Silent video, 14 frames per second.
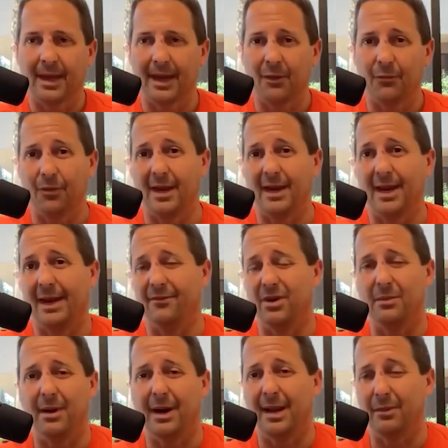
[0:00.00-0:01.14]
and we didn't have
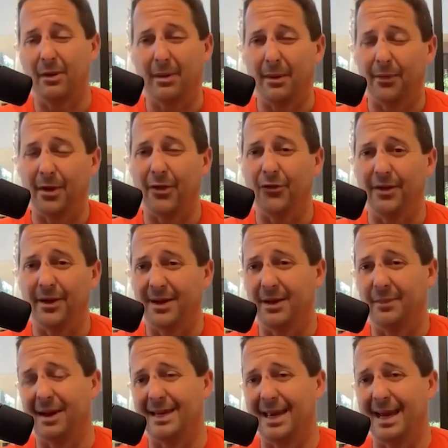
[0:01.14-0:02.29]
any money. Me and my brother
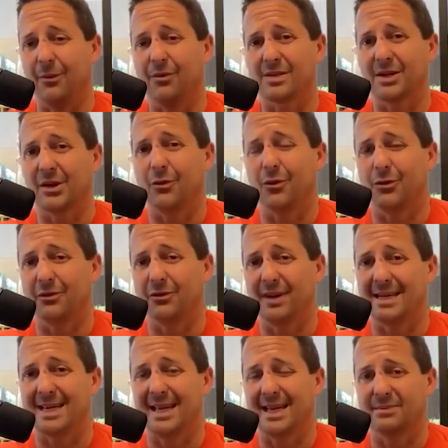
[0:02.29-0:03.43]
didn't, and my dad wasn't going to
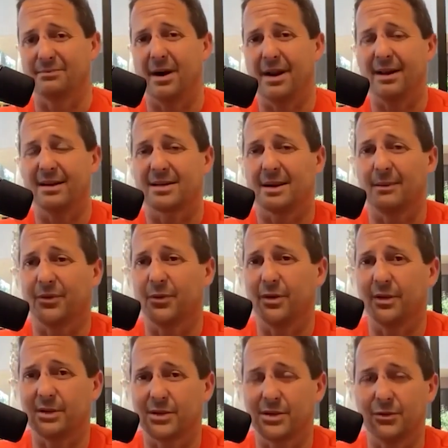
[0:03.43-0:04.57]
invest his money in something
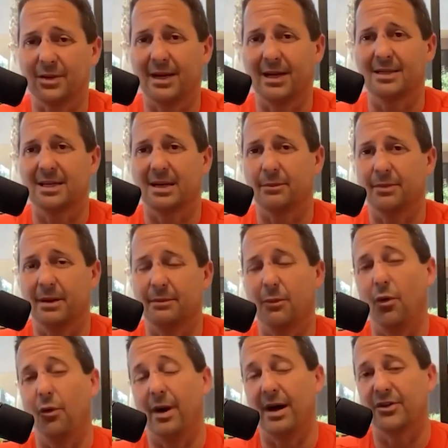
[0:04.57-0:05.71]
with his two kids. It could be
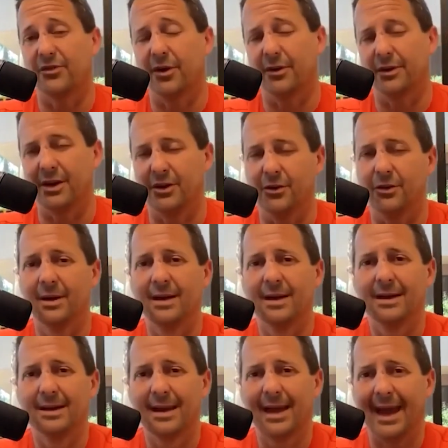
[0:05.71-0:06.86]
morons for all he knew.
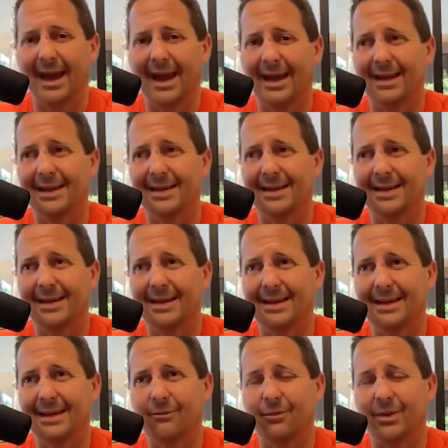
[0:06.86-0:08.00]
And
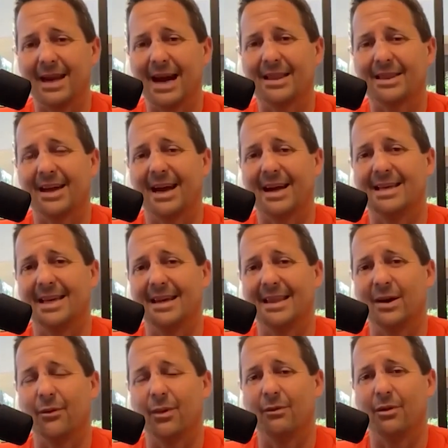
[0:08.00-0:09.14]
we got the
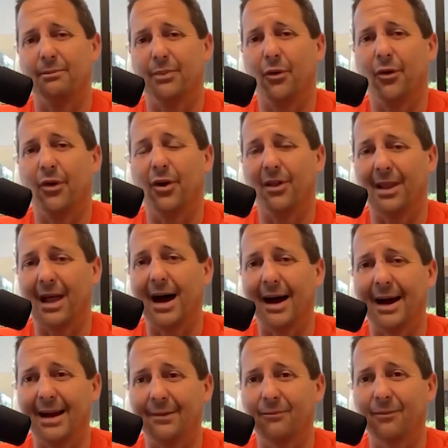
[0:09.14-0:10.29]
idea that we would build it
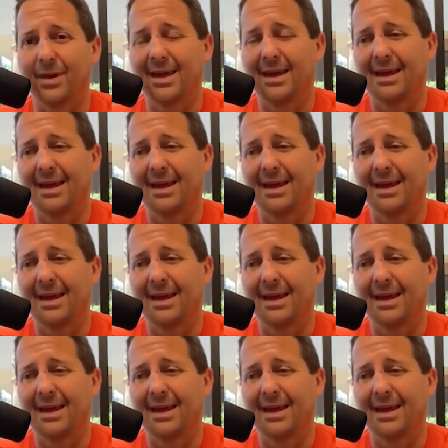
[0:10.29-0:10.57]
online, and